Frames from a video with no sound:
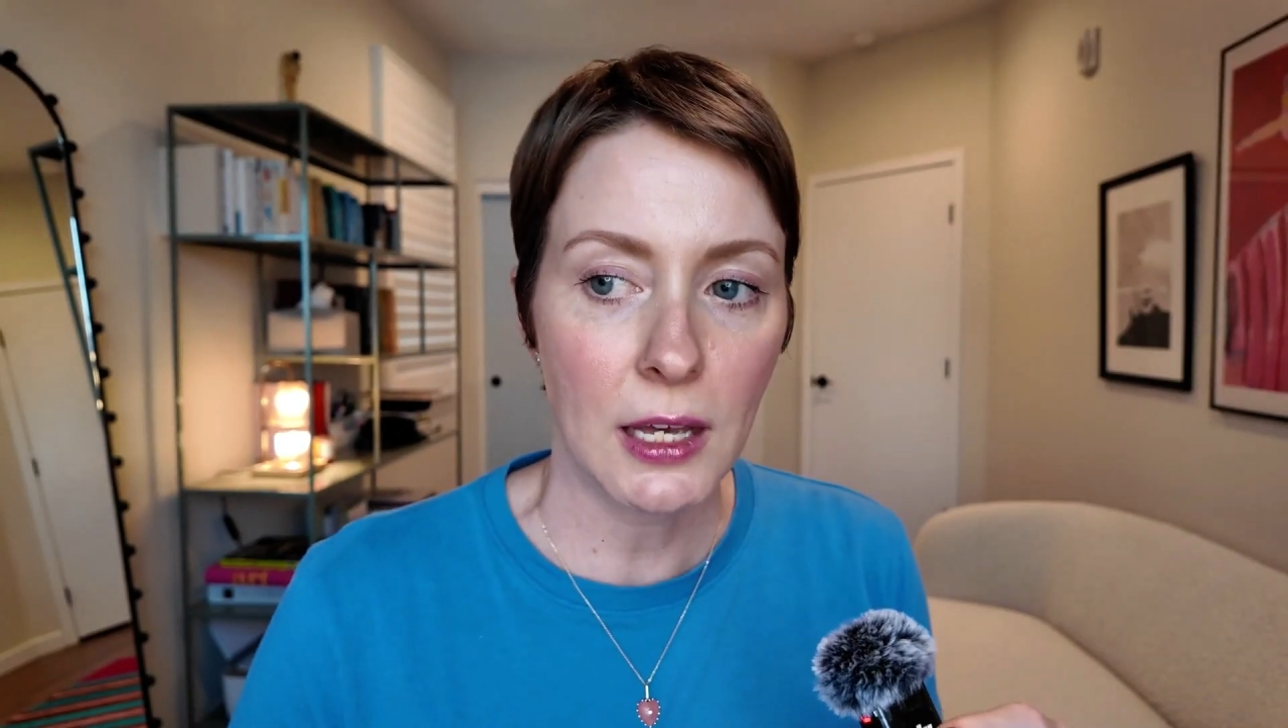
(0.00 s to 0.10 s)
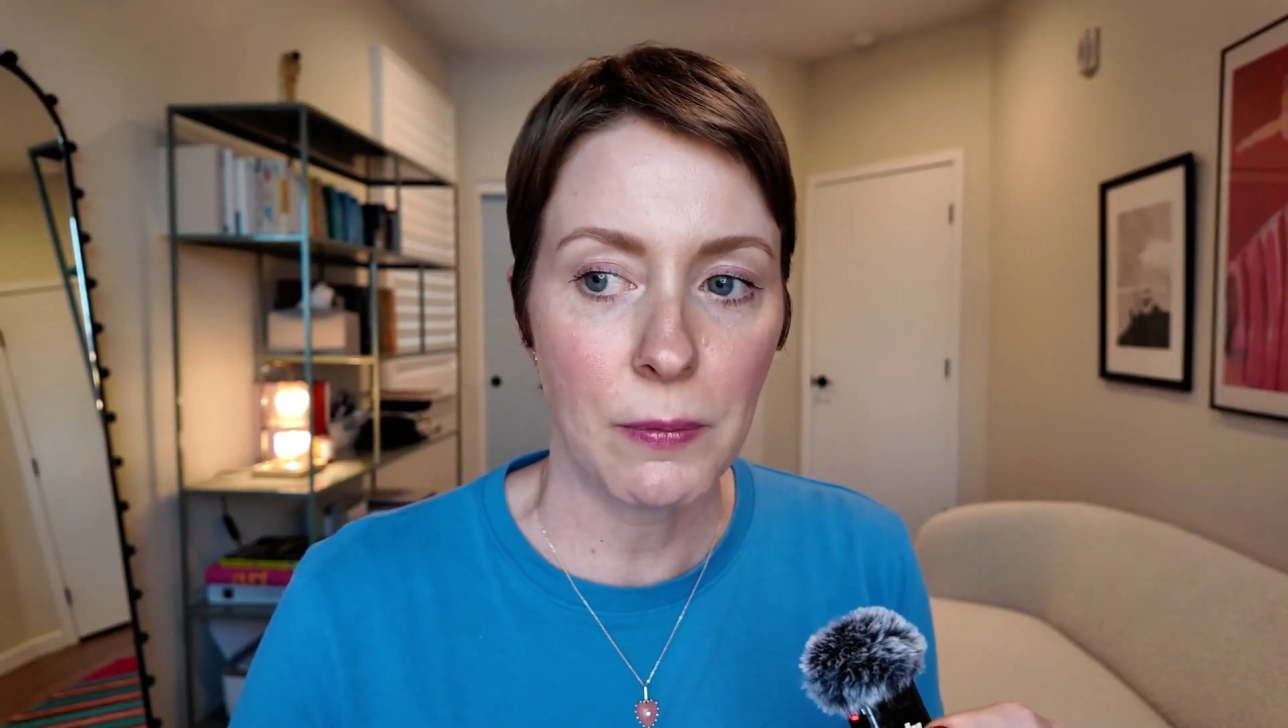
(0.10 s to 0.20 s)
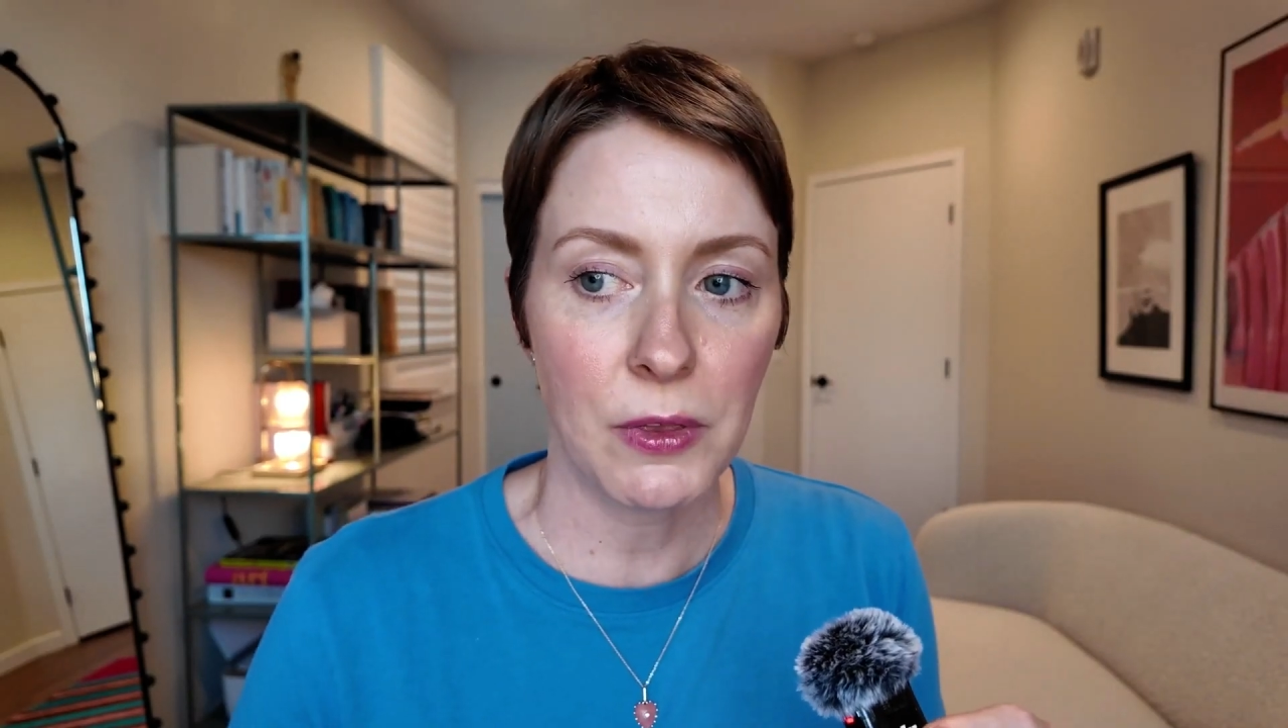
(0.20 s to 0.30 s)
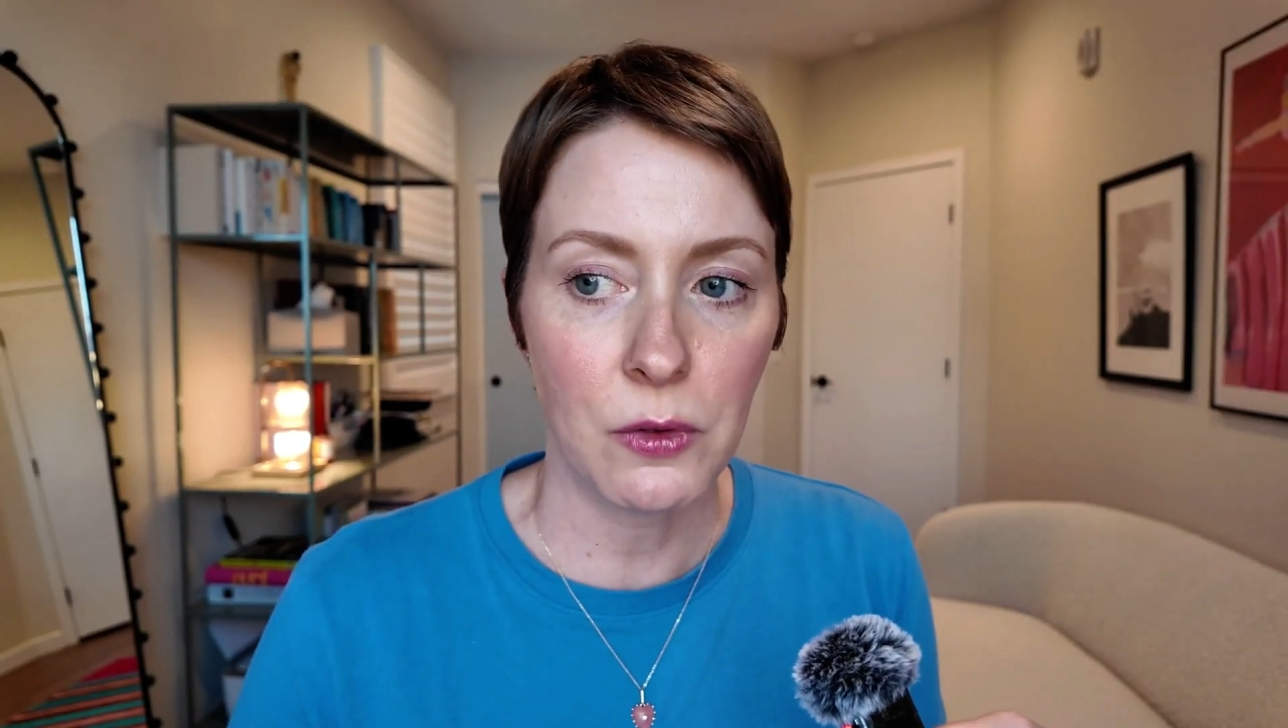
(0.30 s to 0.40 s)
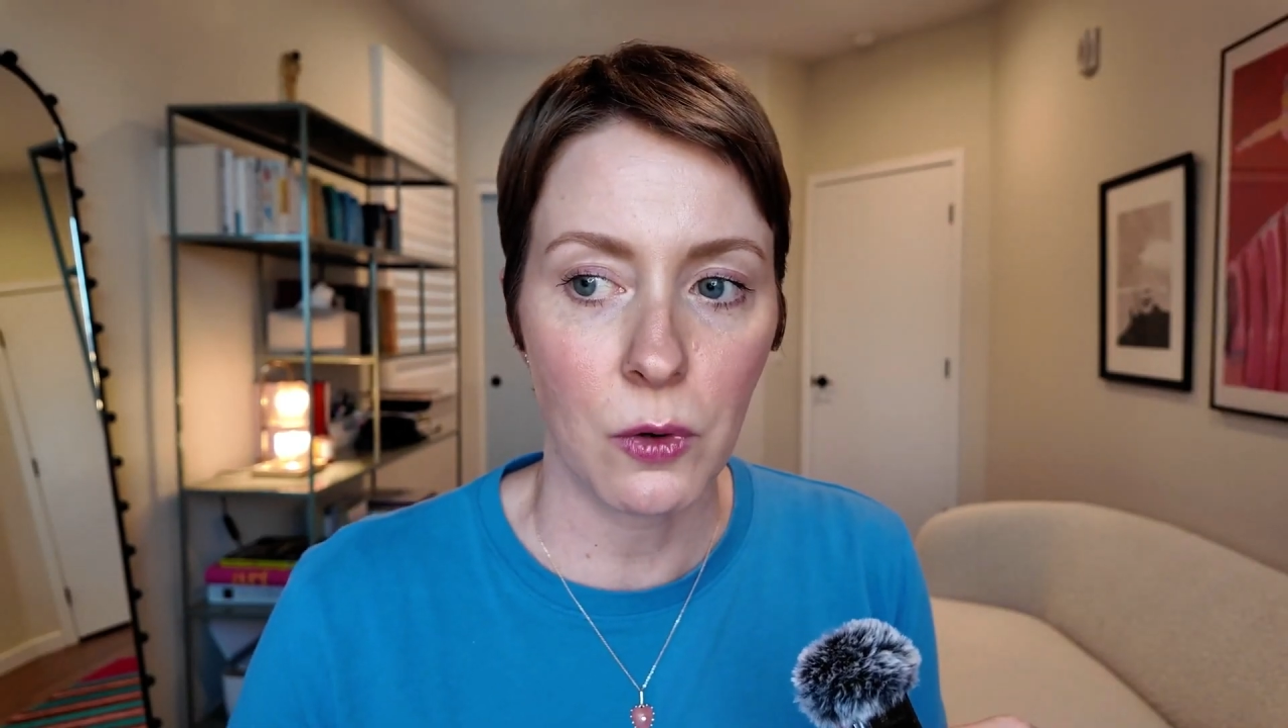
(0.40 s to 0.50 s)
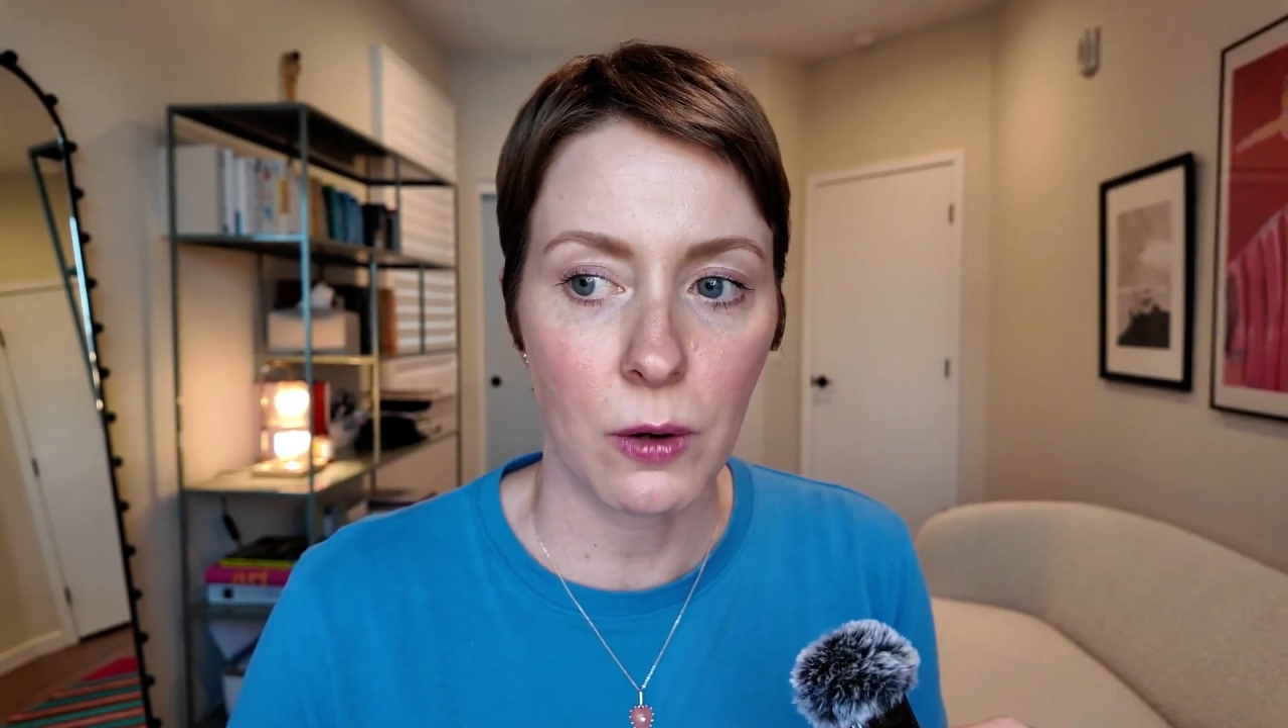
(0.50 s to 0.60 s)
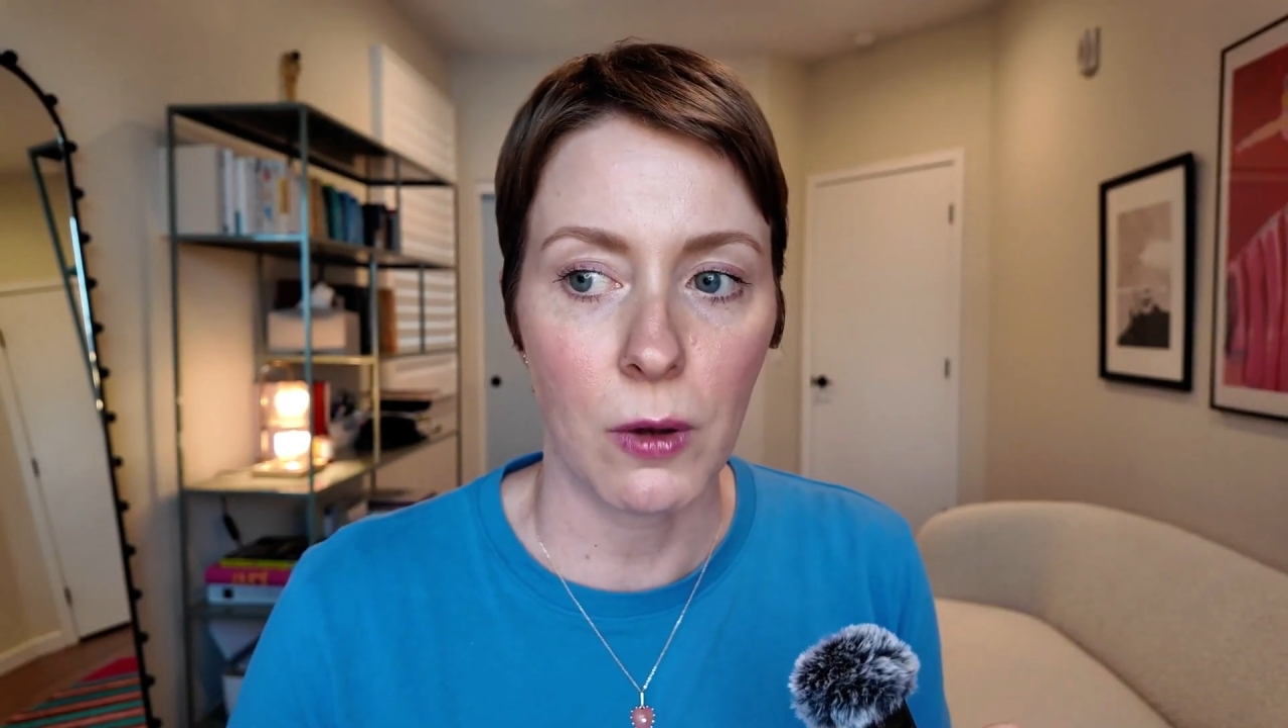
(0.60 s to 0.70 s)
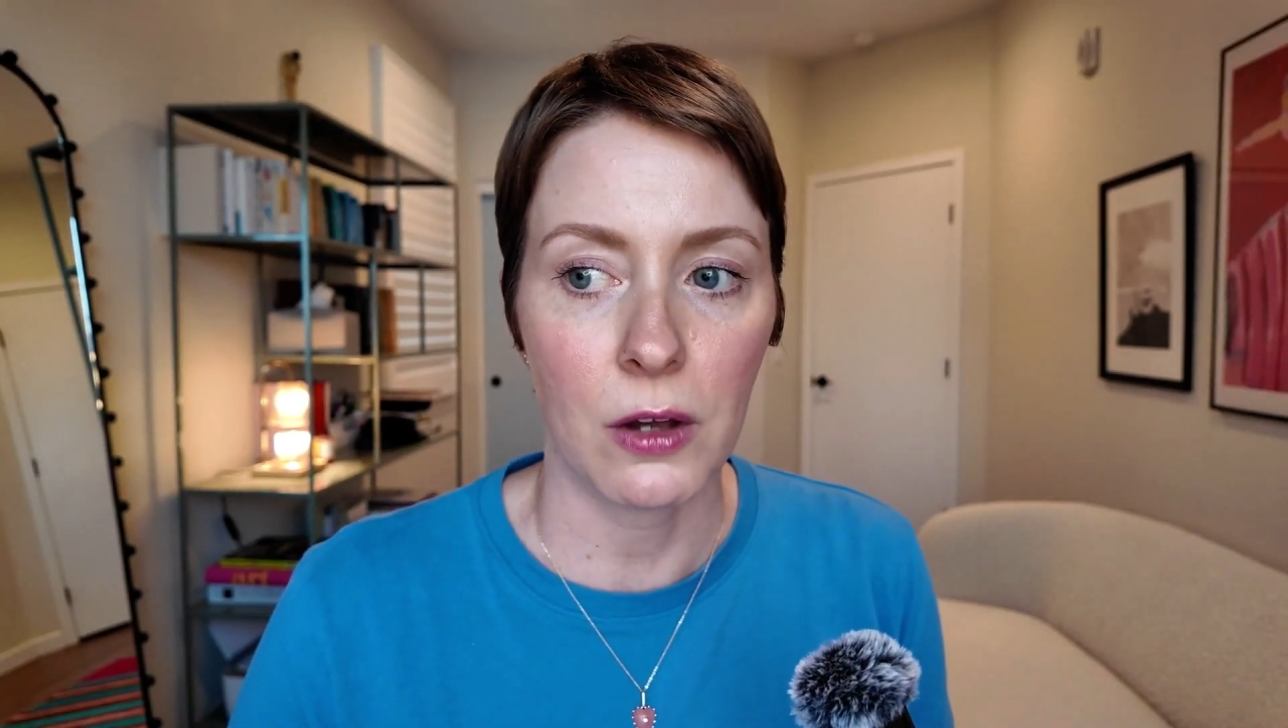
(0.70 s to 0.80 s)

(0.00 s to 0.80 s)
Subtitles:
up the norm